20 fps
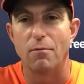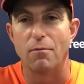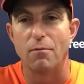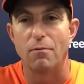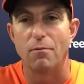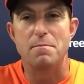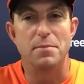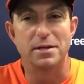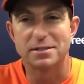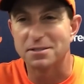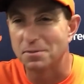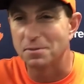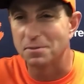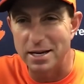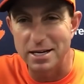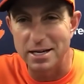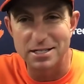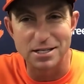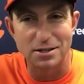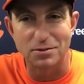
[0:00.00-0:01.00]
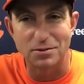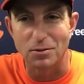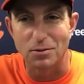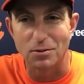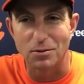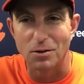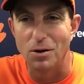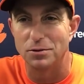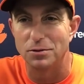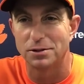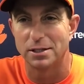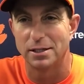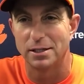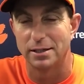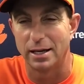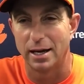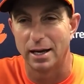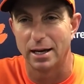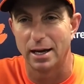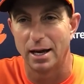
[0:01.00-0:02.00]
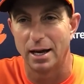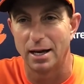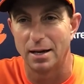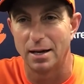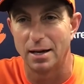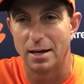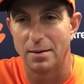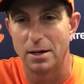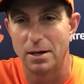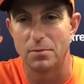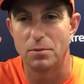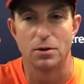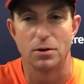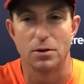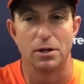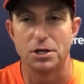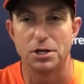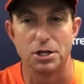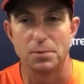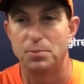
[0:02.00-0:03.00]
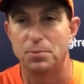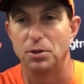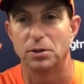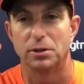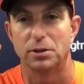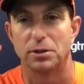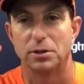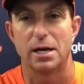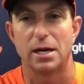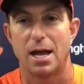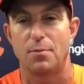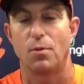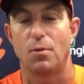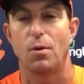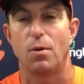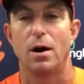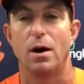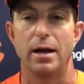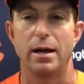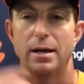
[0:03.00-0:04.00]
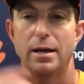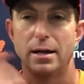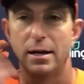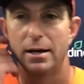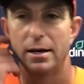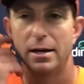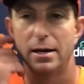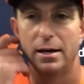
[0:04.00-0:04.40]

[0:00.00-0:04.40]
and we missed some easy throws in that game and we really could have put that game away.